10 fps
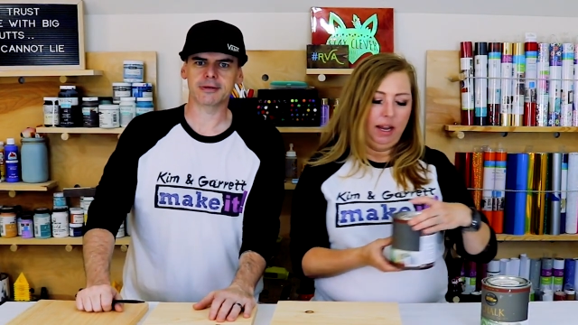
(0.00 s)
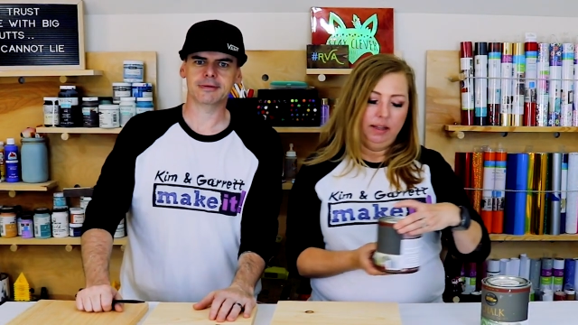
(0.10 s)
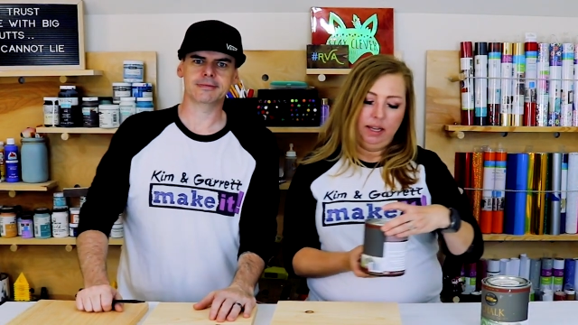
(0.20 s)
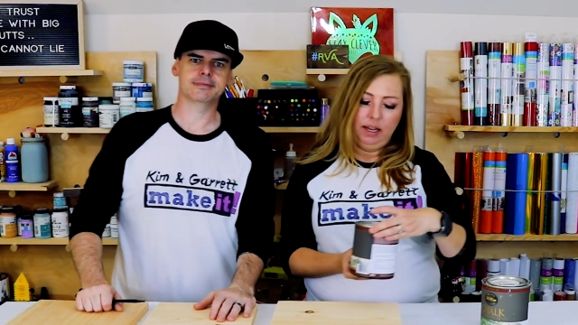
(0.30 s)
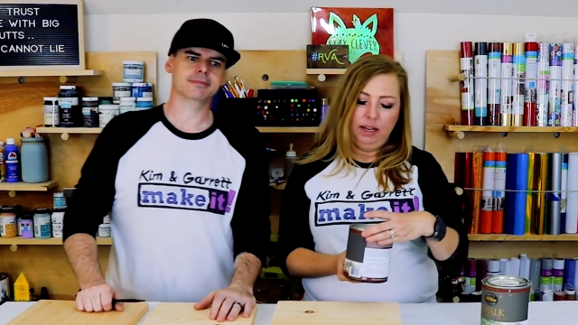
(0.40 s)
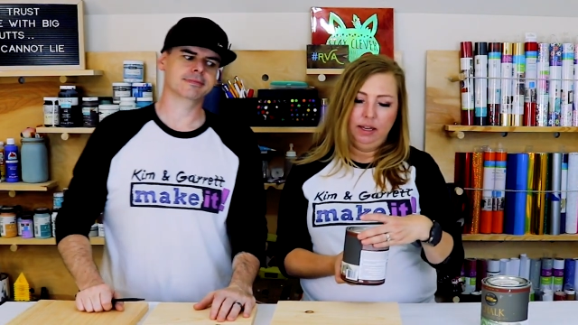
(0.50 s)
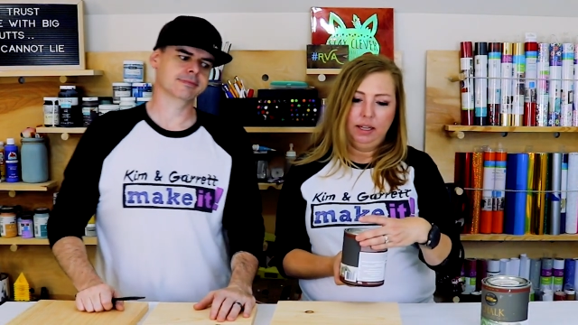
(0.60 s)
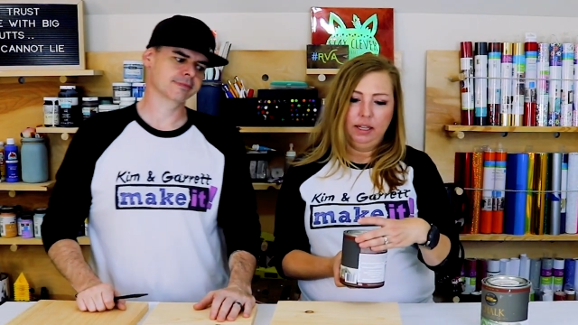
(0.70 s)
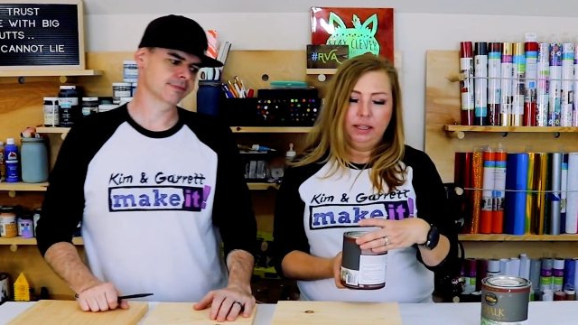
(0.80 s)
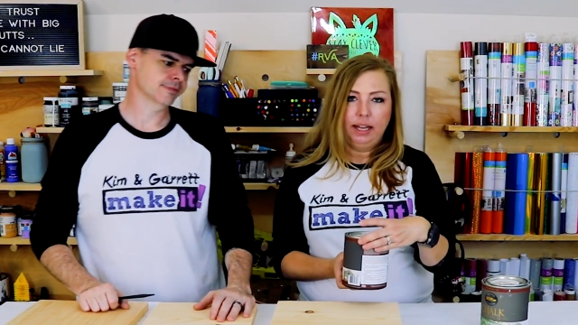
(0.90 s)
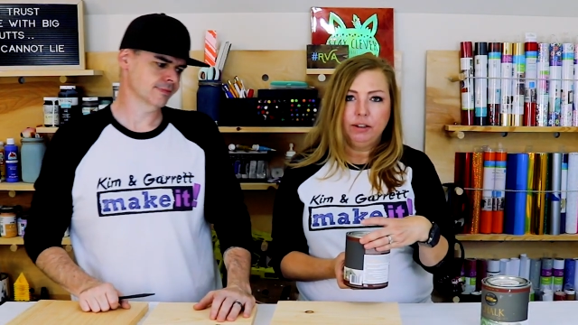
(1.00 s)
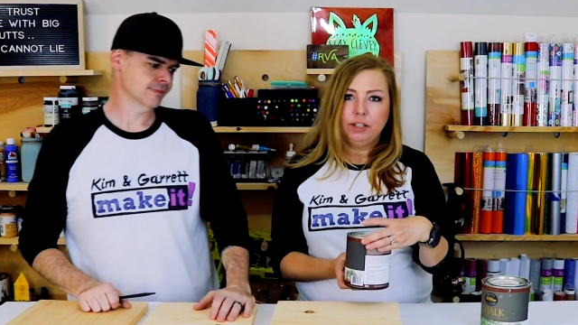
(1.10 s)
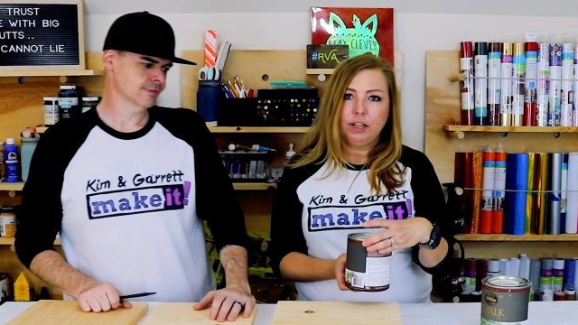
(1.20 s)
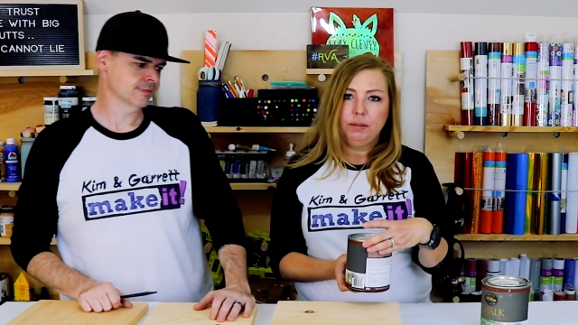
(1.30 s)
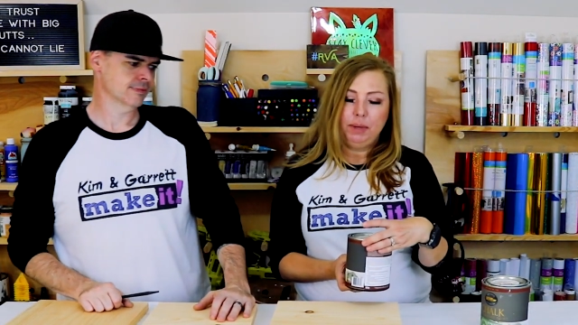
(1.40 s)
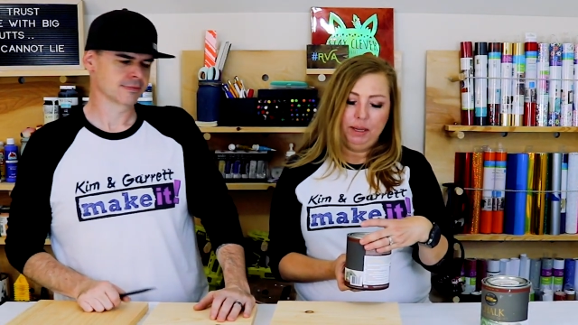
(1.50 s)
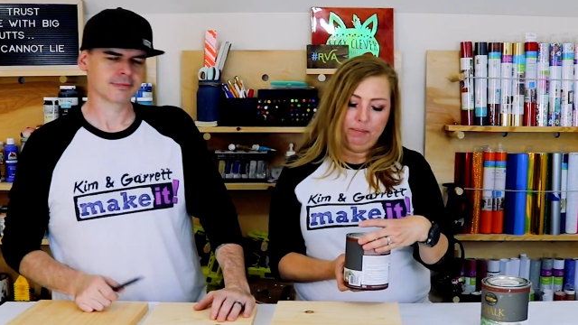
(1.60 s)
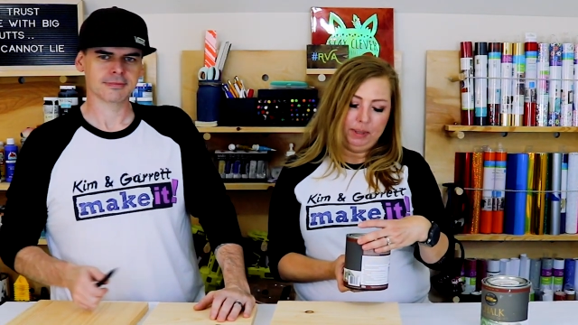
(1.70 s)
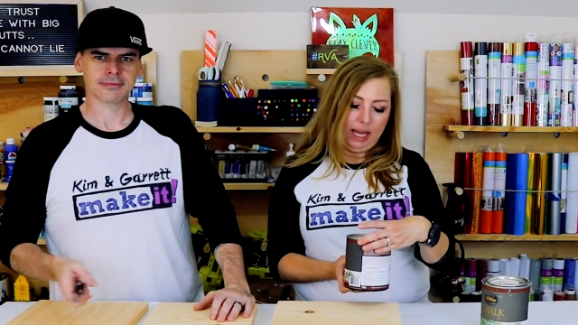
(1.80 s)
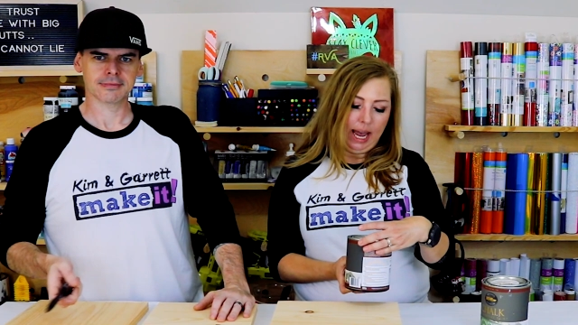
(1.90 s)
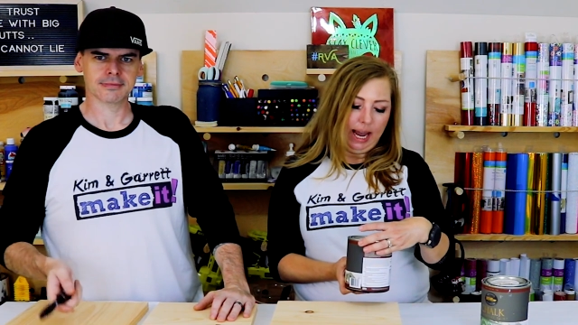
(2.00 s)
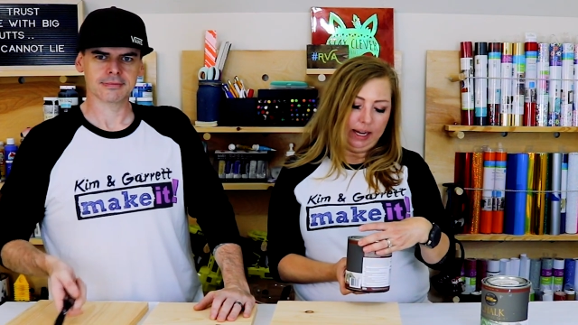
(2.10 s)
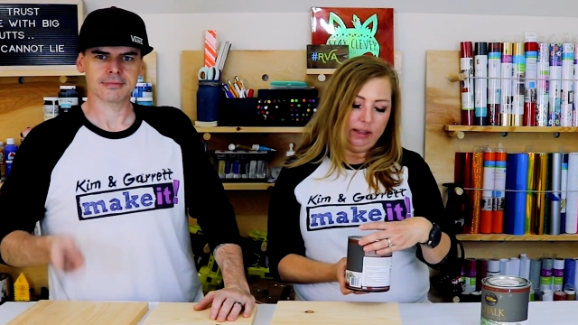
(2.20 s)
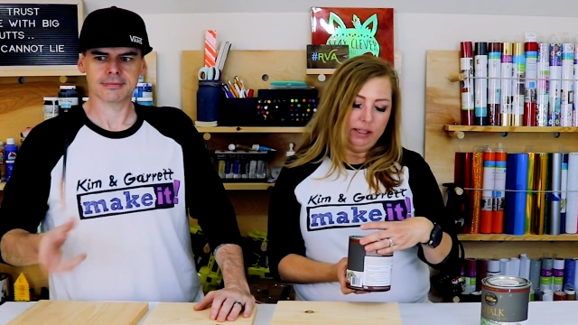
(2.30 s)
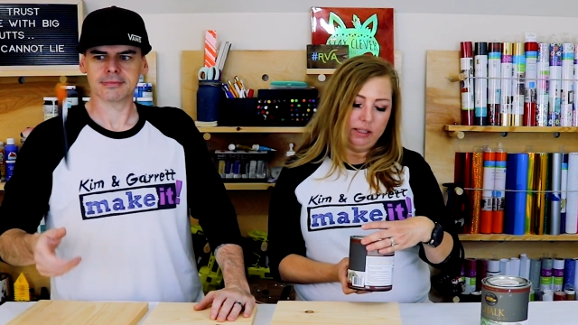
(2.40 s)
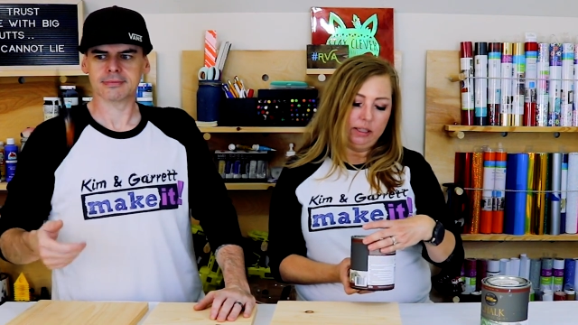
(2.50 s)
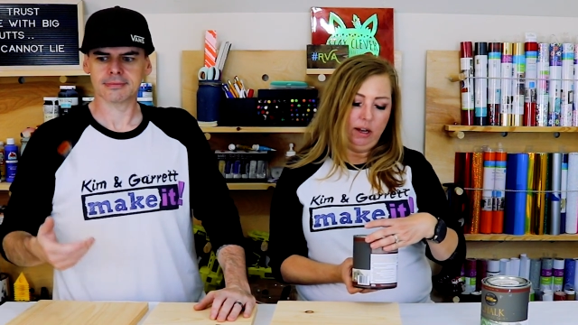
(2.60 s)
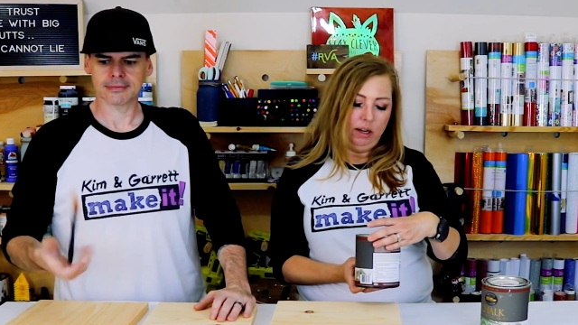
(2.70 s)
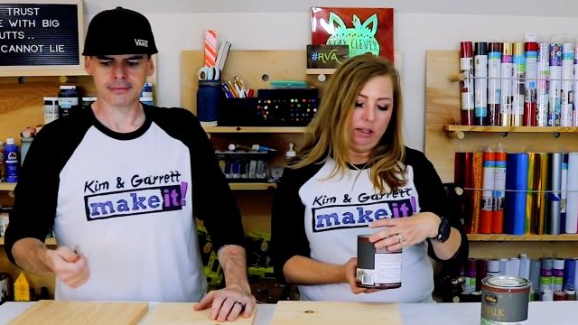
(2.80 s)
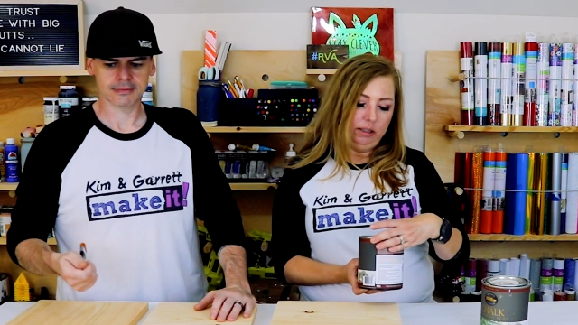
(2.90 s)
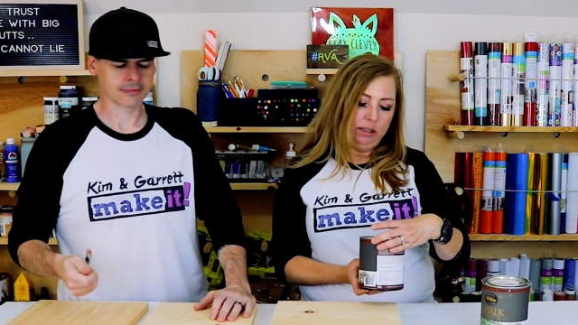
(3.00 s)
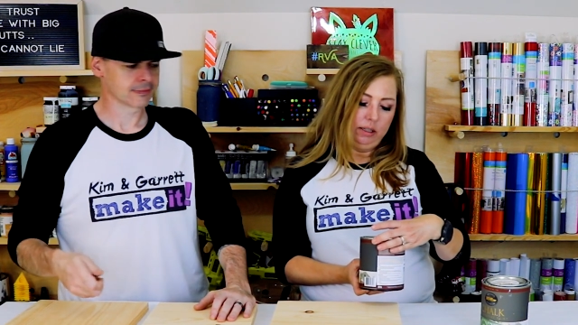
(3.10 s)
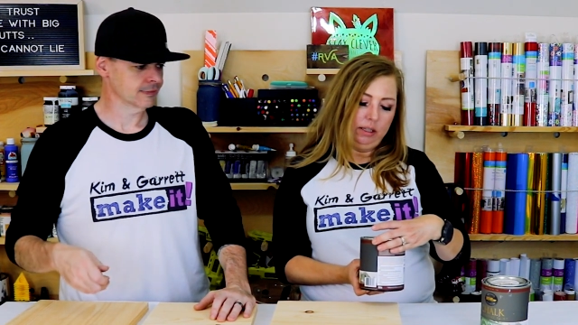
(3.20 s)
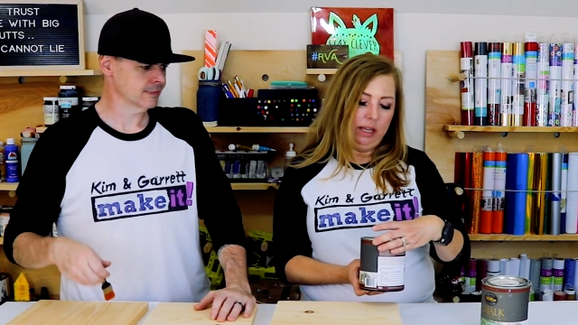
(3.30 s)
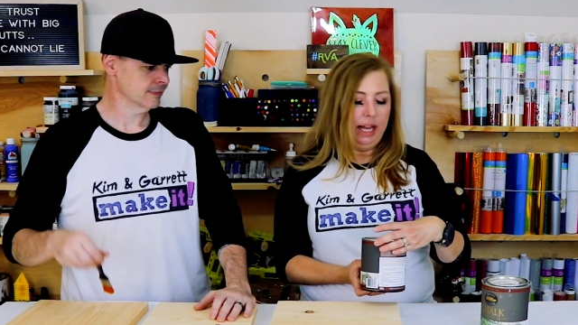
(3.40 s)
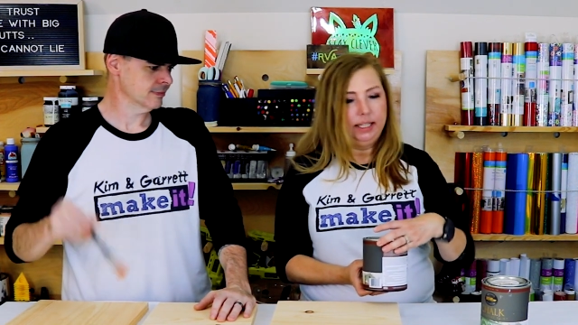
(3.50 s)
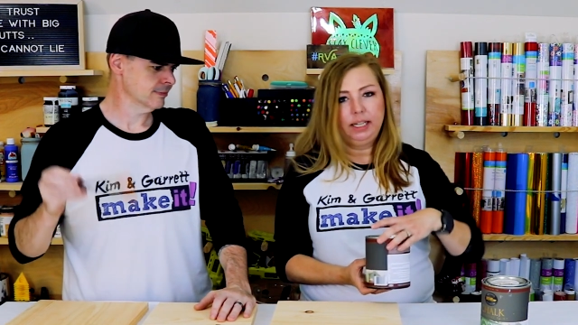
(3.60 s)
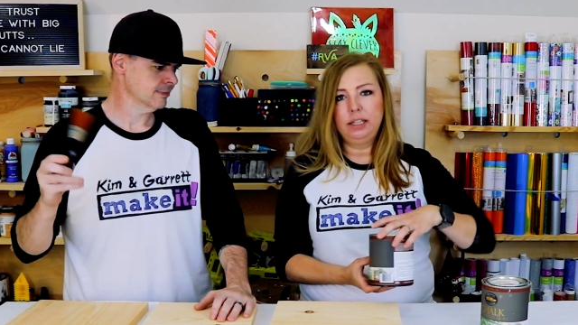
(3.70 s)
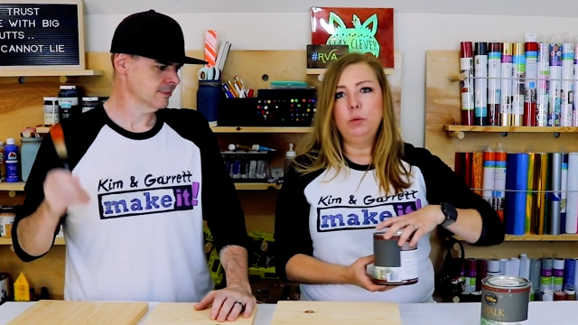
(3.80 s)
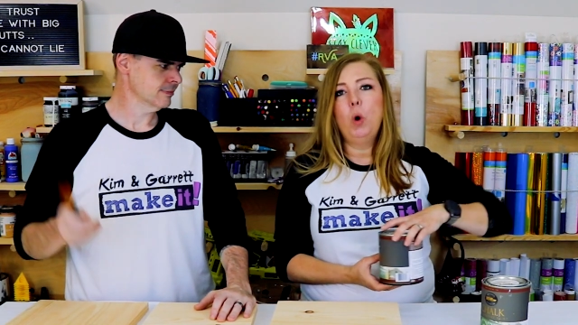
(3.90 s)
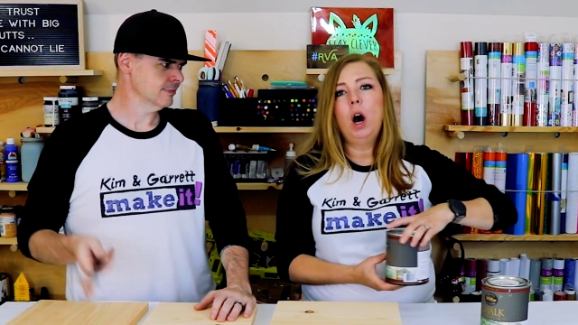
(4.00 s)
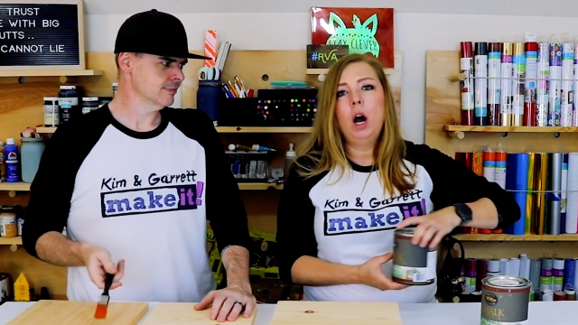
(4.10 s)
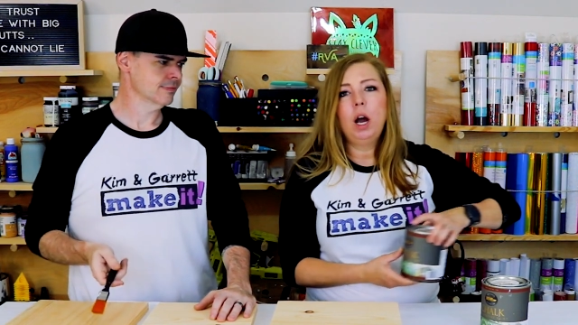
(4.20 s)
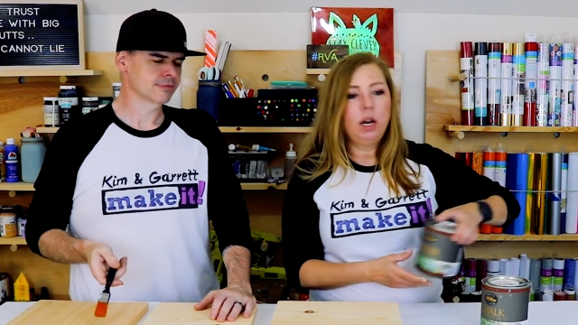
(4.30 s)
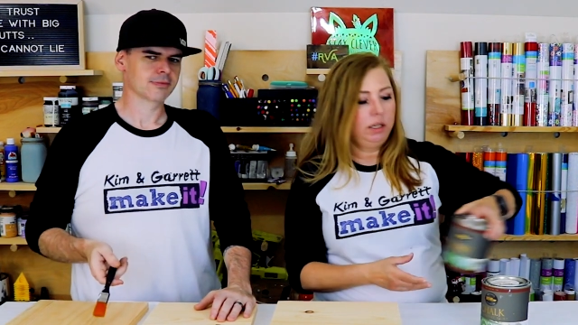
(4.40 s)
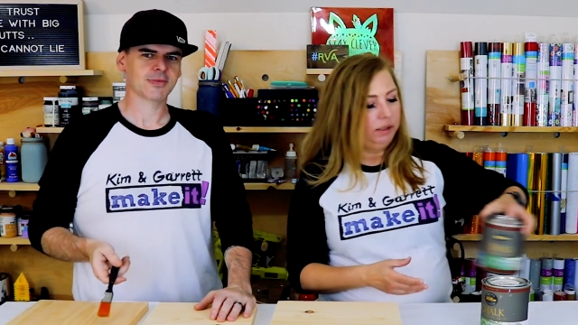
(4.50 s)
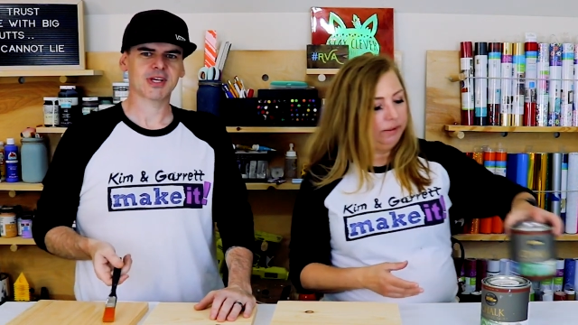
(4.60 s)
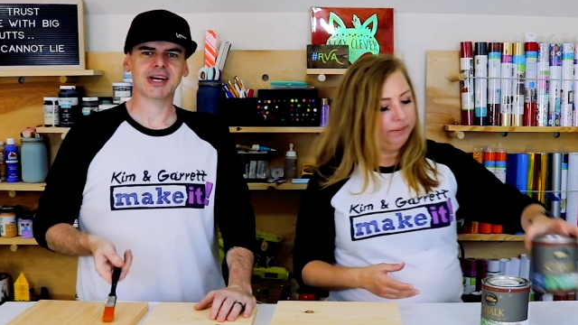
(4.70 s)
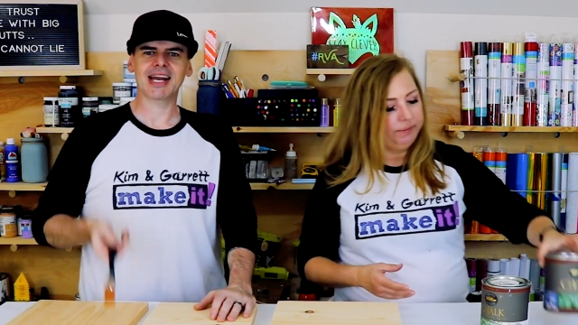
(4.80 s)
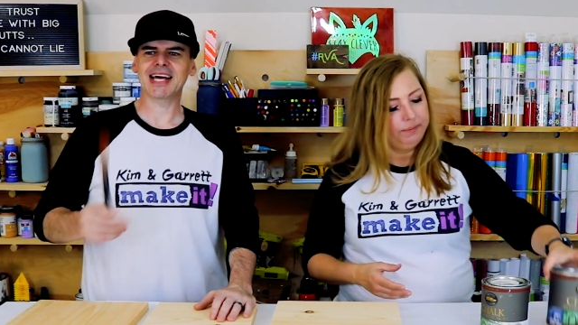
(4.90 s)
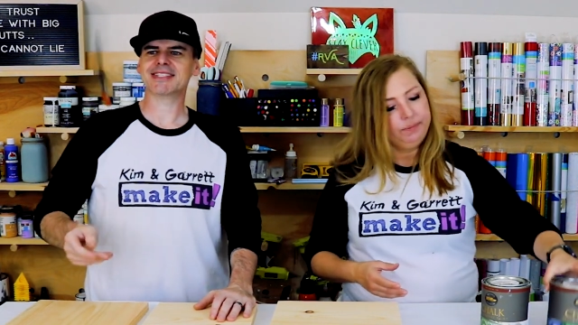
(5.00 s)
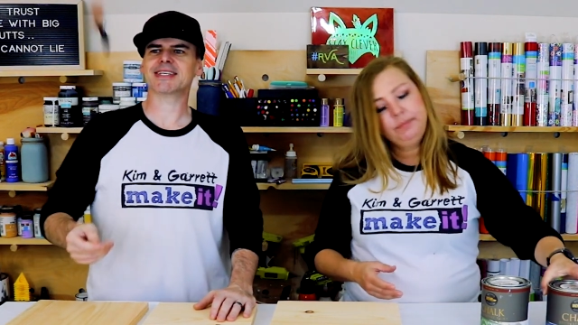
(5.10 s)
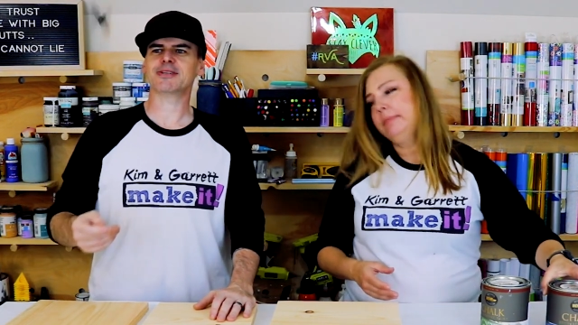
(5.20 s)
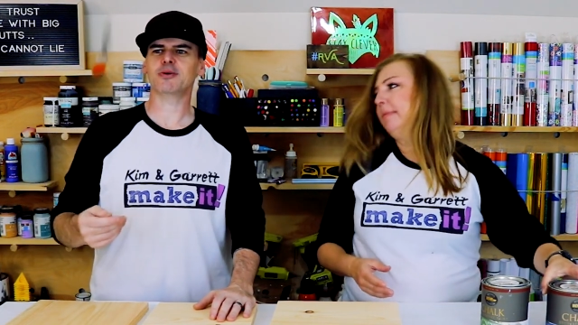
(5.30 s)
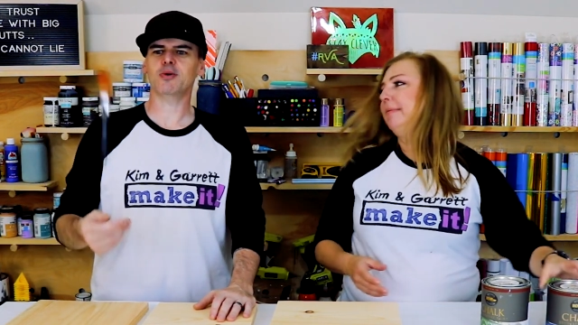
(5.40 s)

Speaker 1: And then the letters are going to be in black, and this is called Classic Noir. Classic